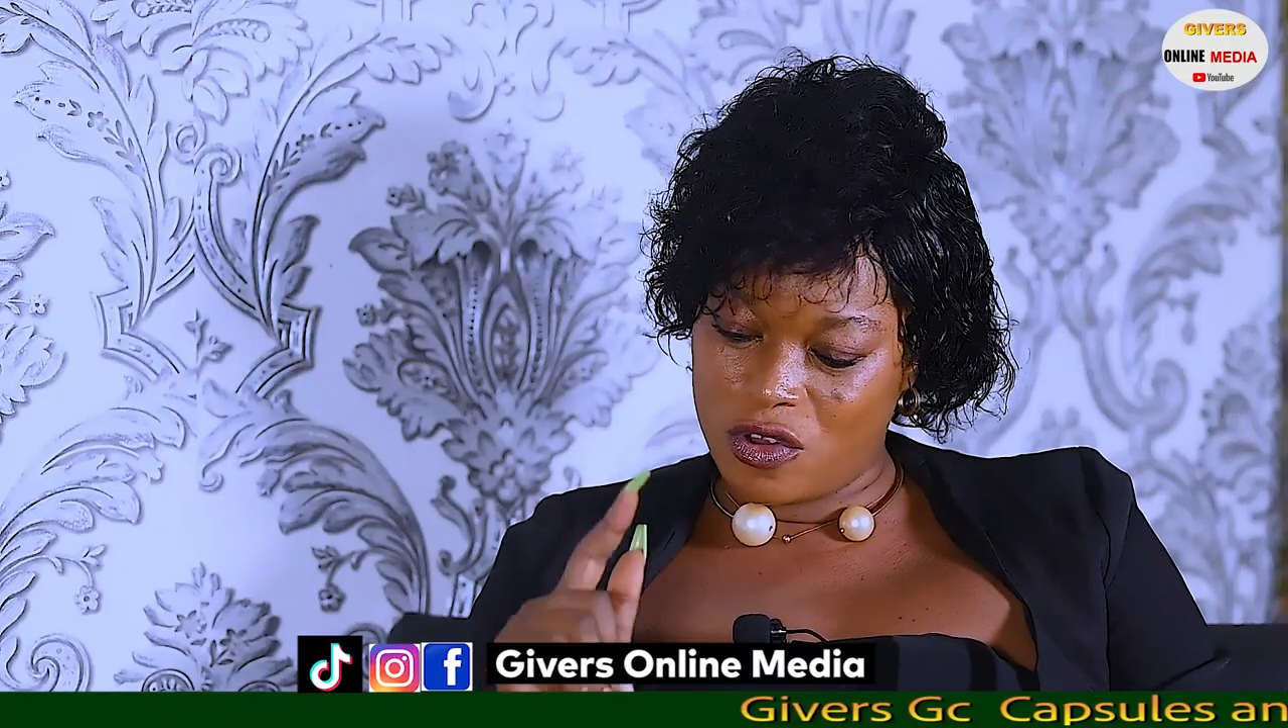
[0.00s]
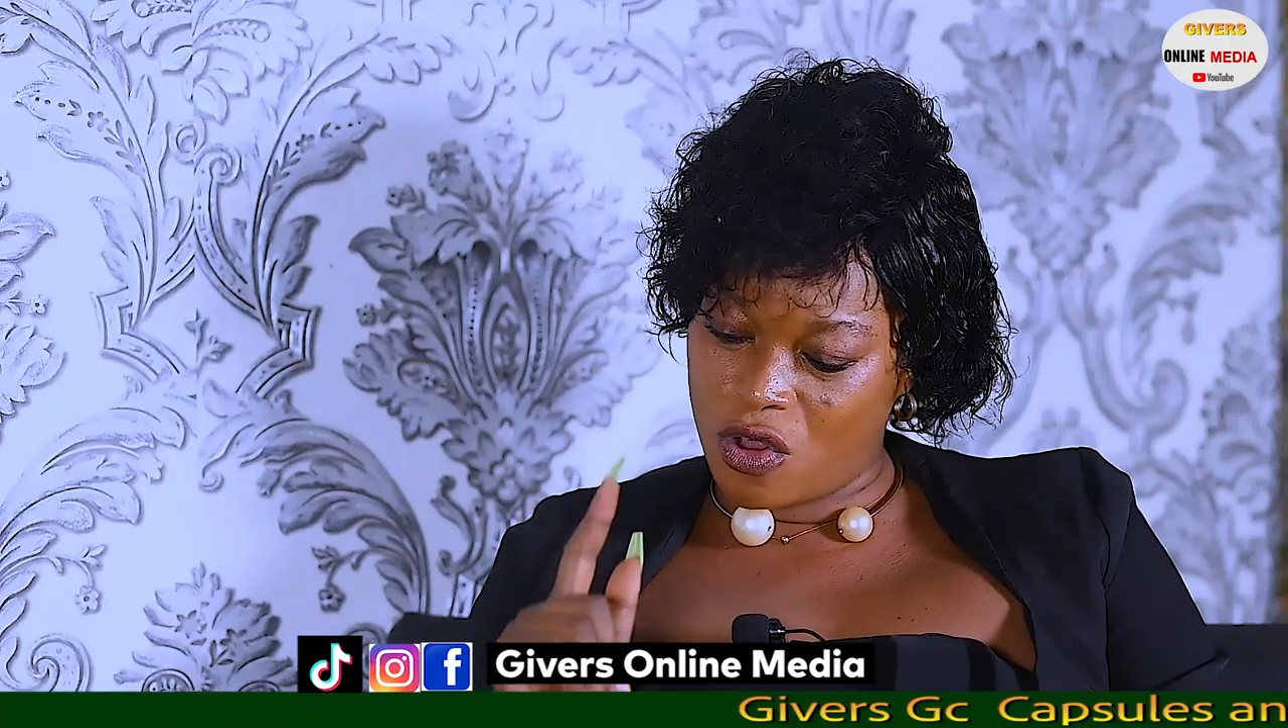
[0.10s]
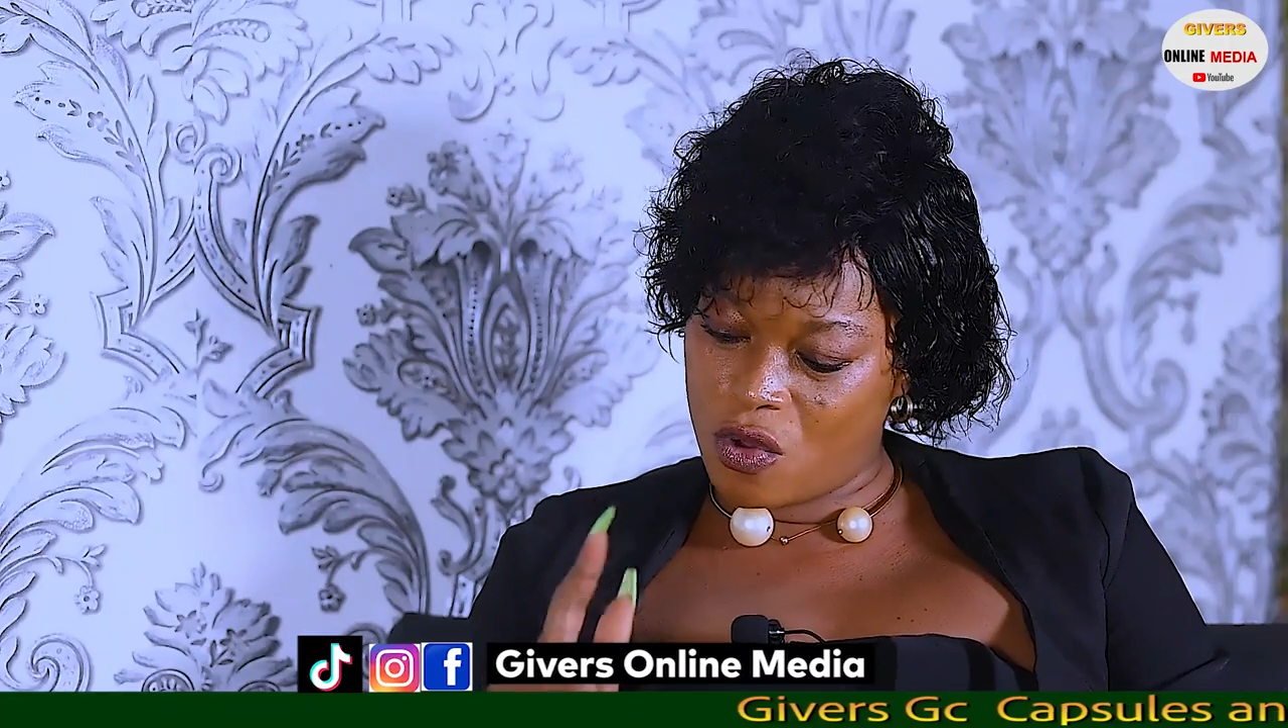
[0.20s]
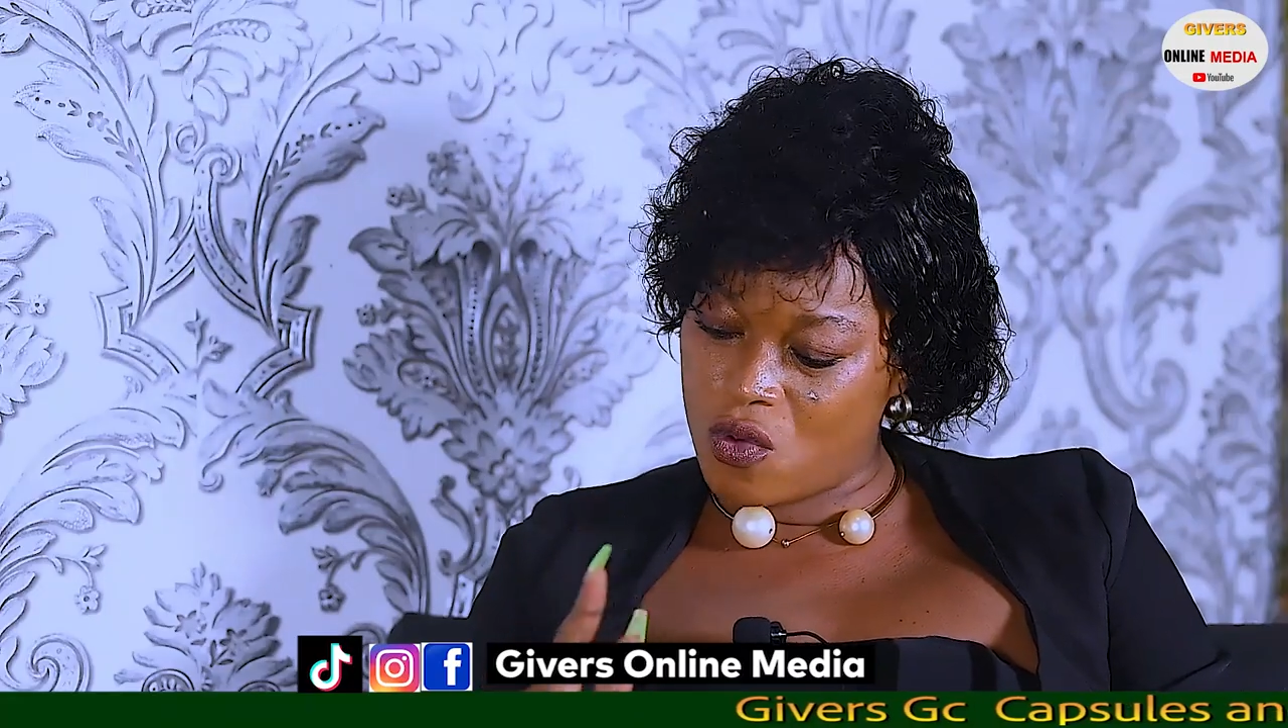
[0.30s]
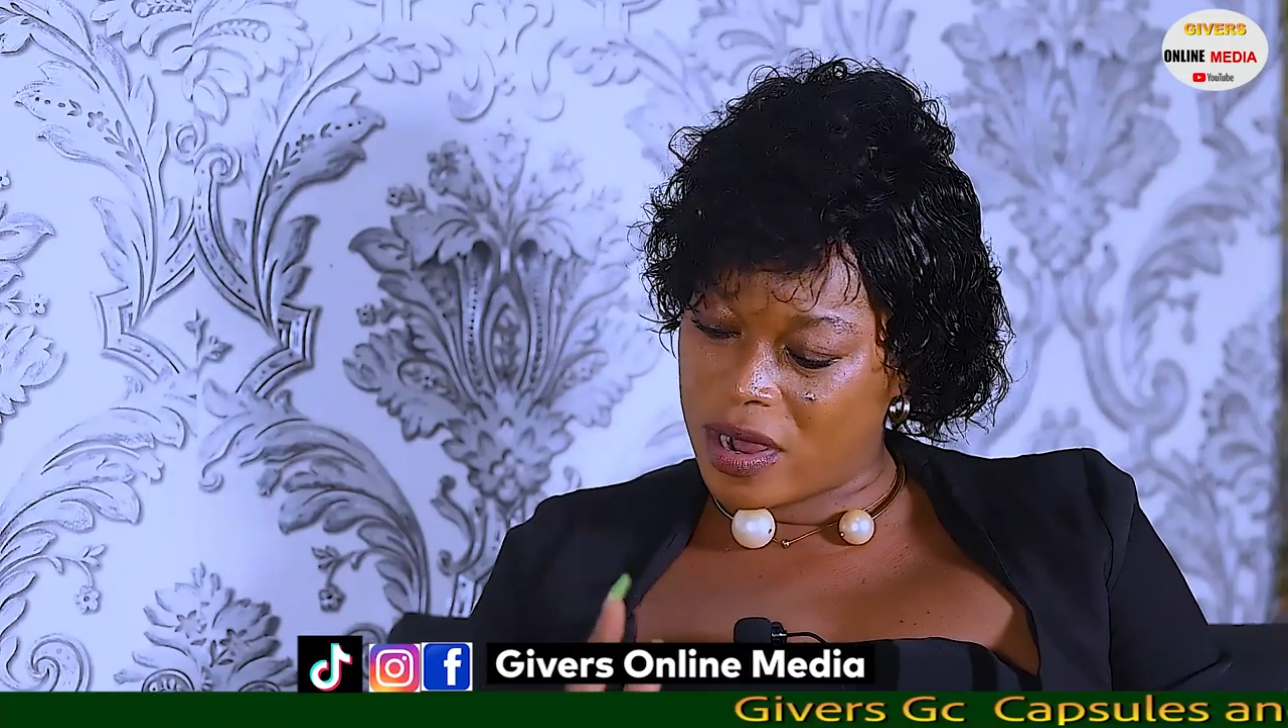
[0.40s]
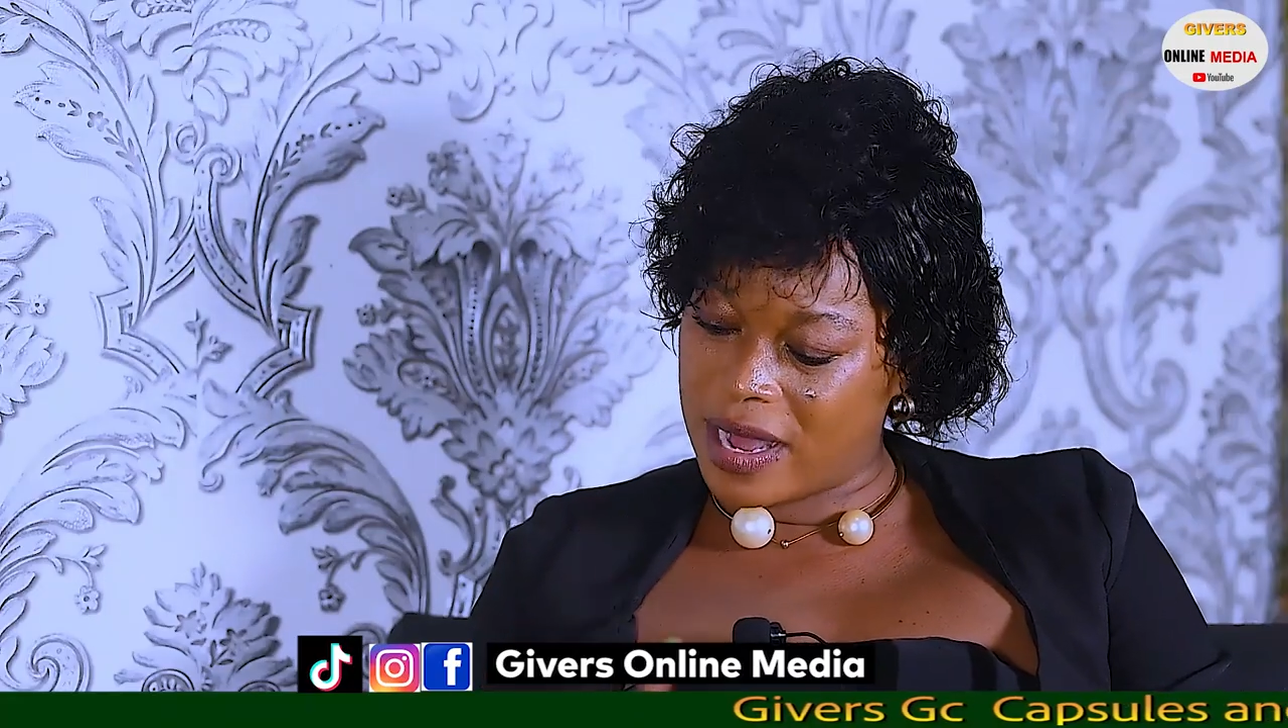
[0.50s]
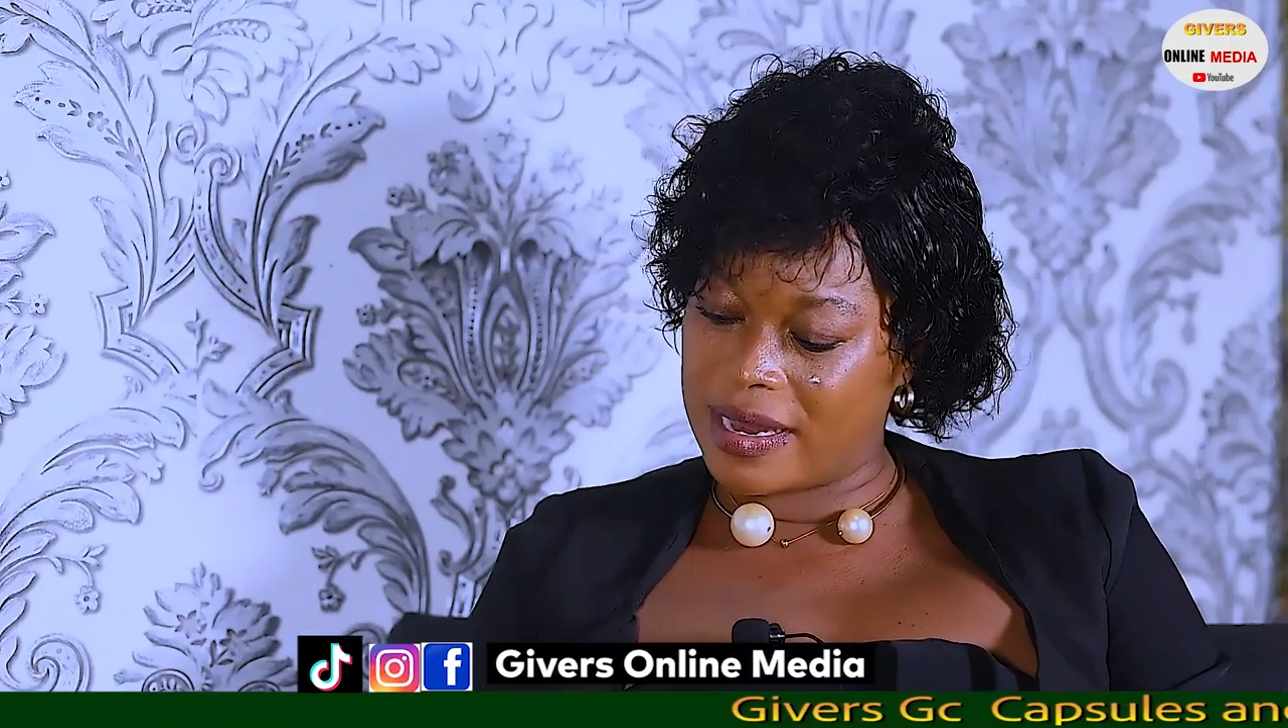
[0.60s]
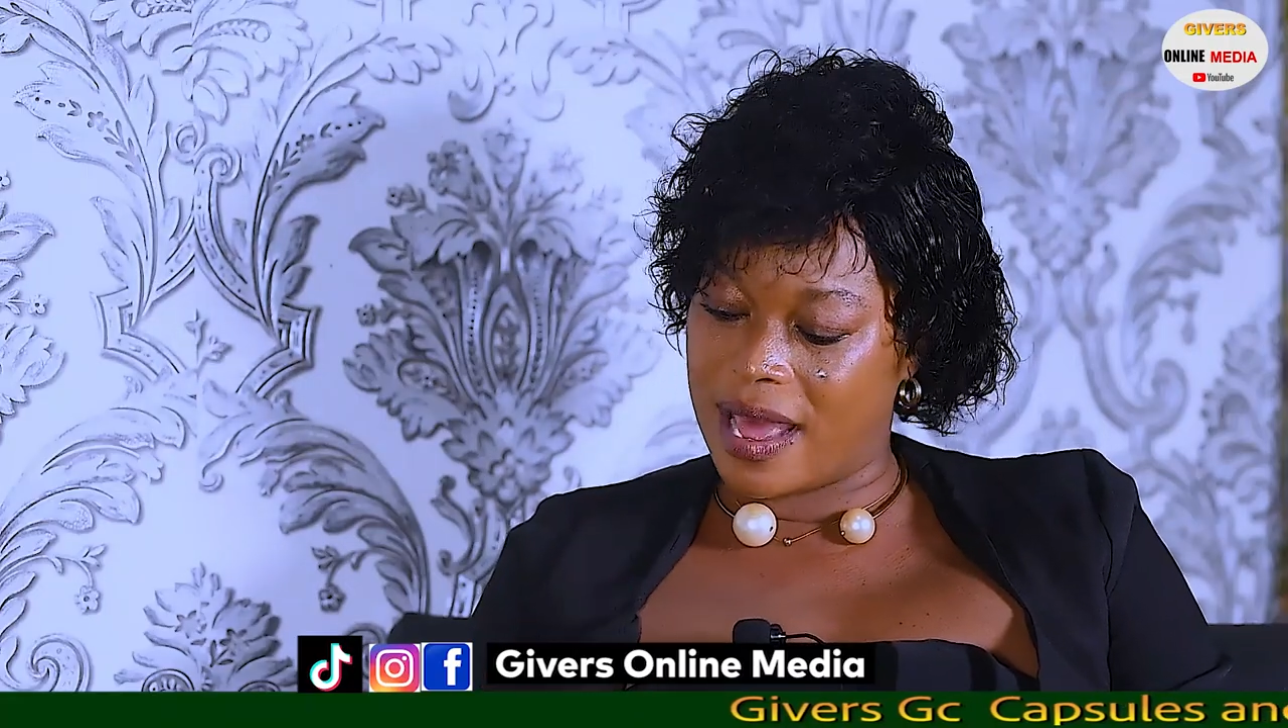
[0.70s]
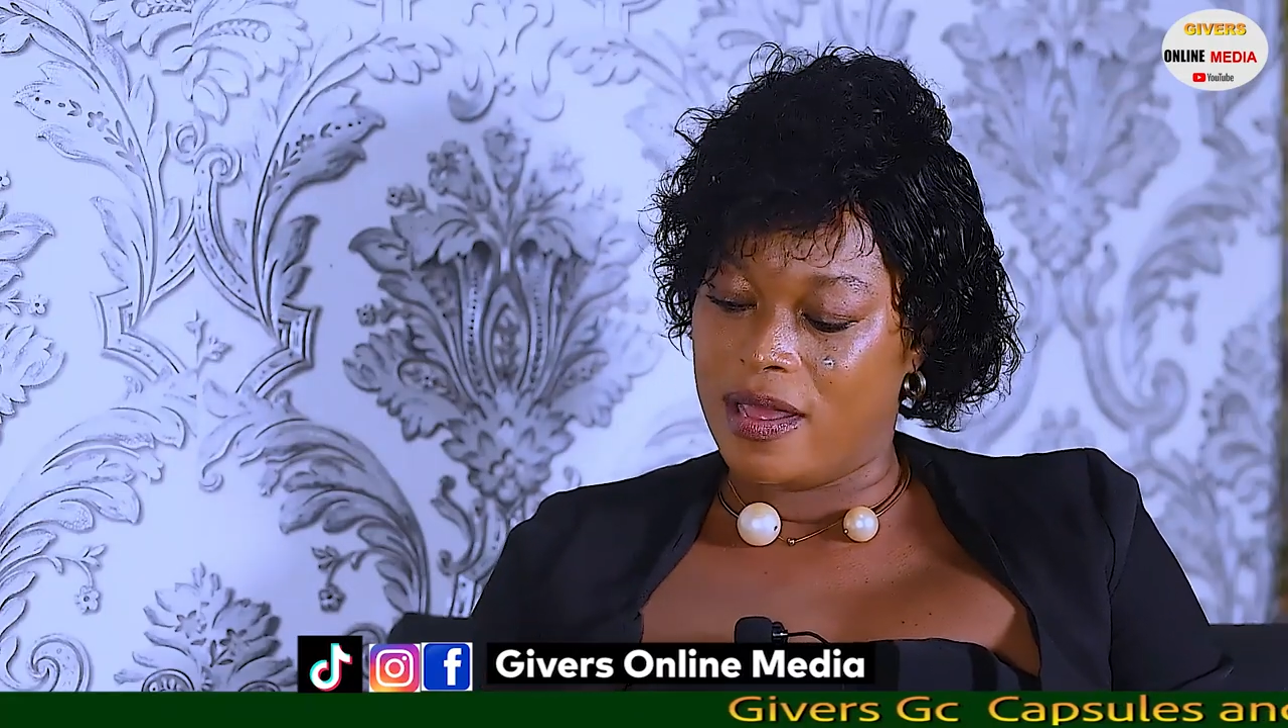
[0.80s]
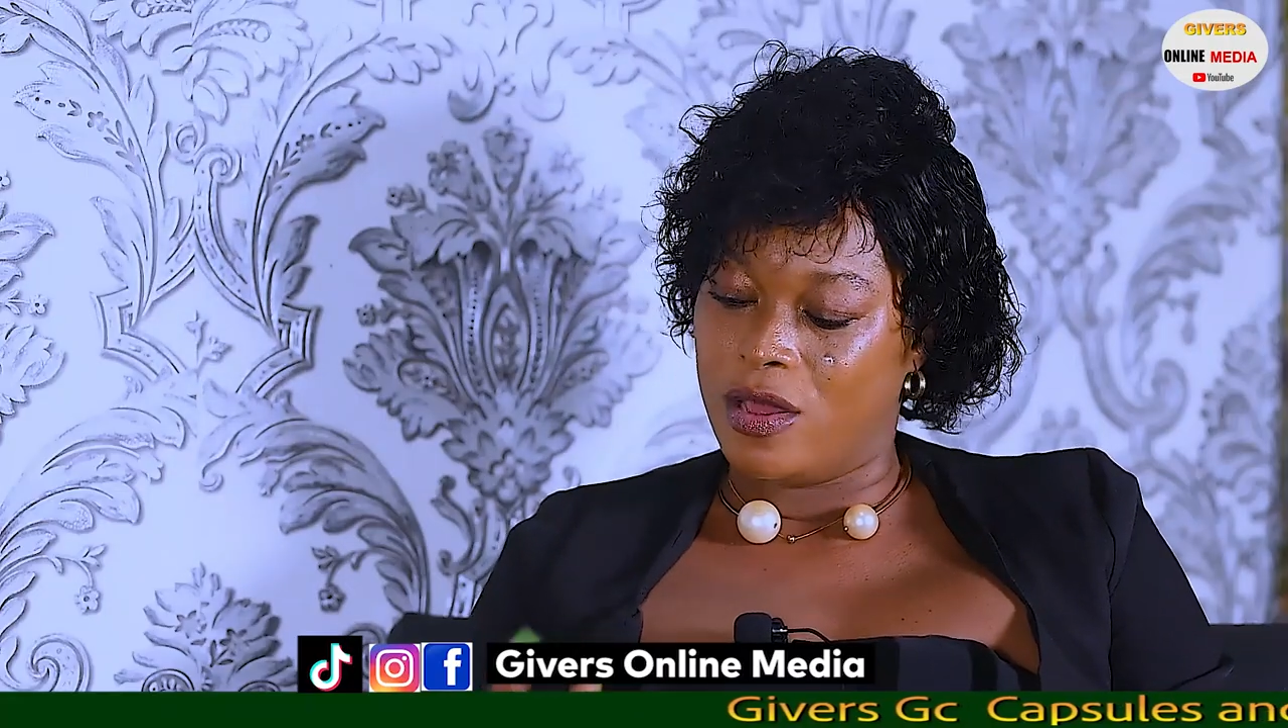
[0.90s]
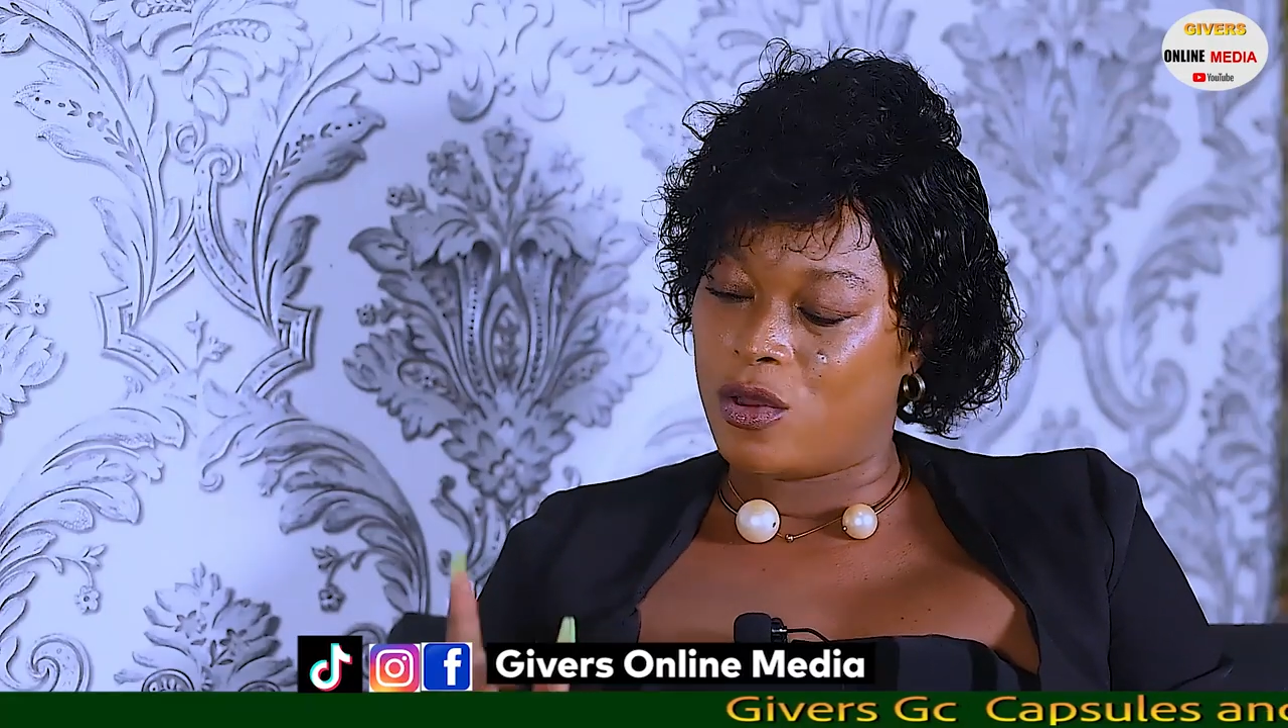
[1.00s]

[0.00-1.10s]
in Yonko Okada,